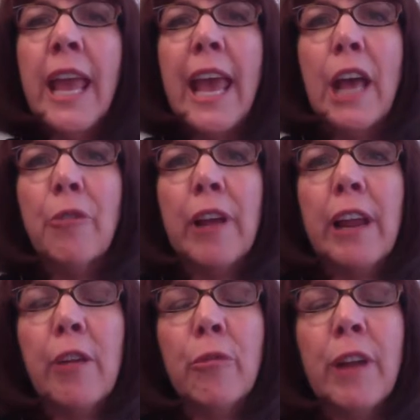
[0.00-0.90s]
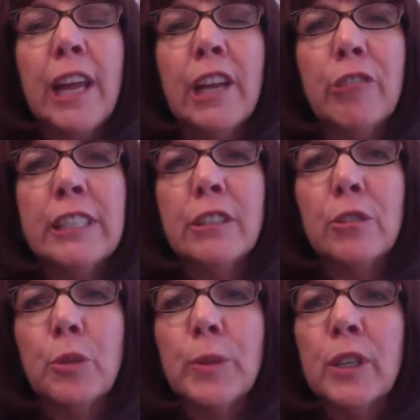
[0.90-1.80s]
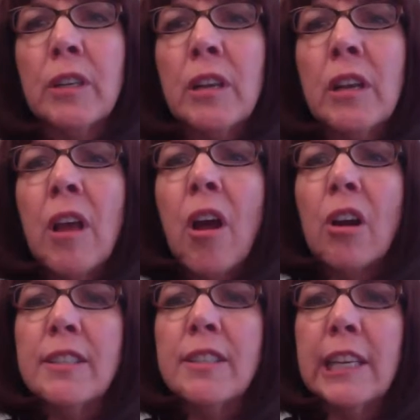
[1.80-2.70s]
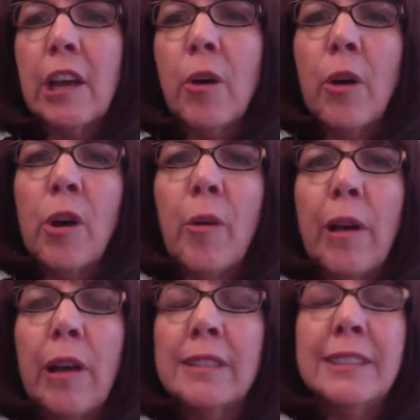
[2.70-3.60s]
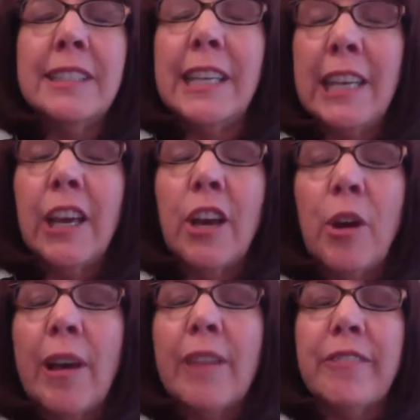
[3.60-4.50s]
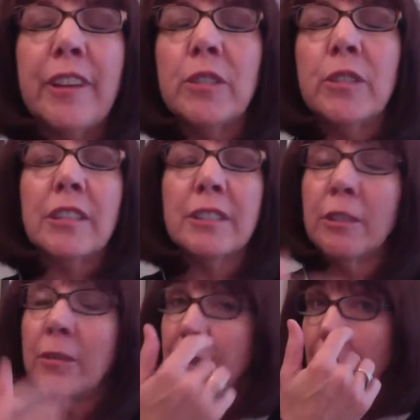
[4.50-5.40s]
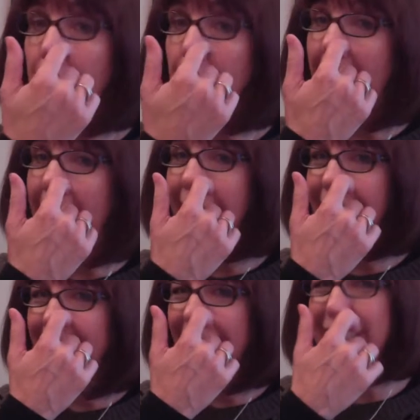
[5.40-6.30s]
and Ray Griesluber, our CEO and founder. Sorry, Ray, I